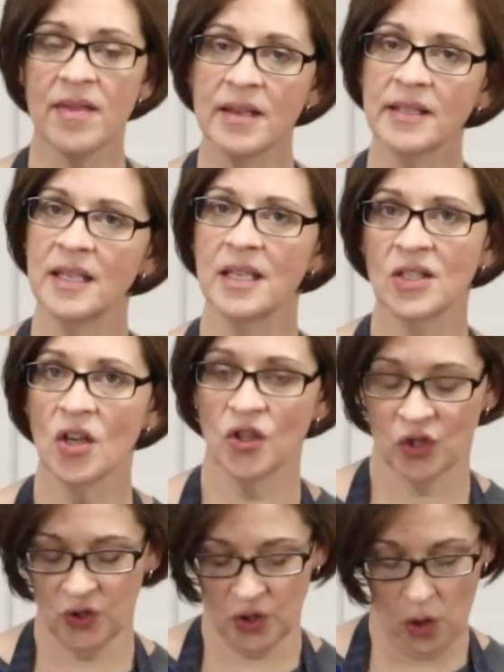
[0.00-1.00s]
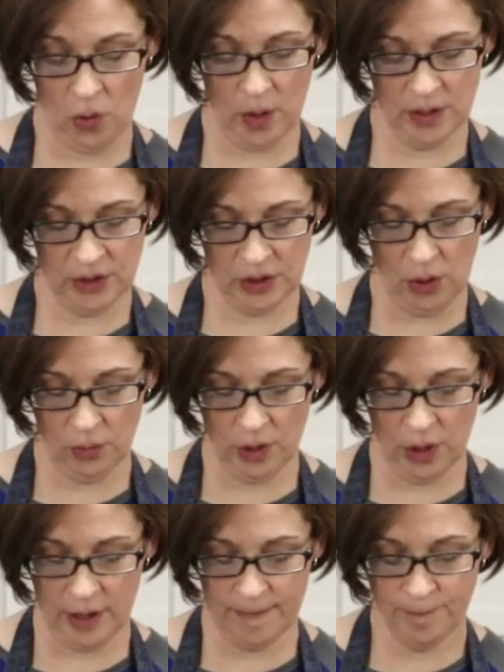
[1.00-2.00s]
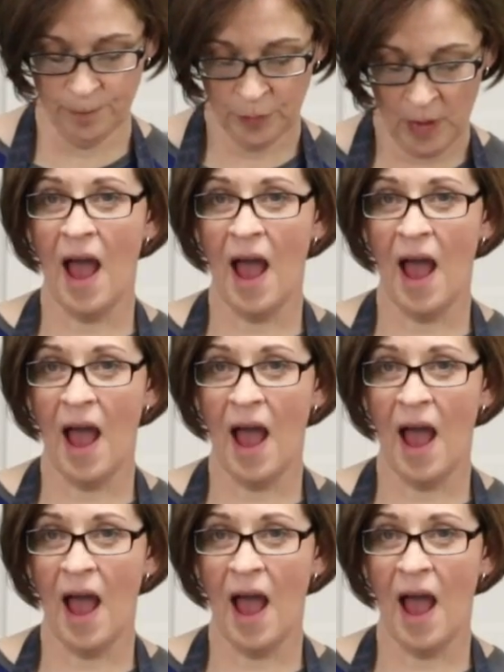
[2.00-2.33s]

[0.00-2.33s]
This is so, so good.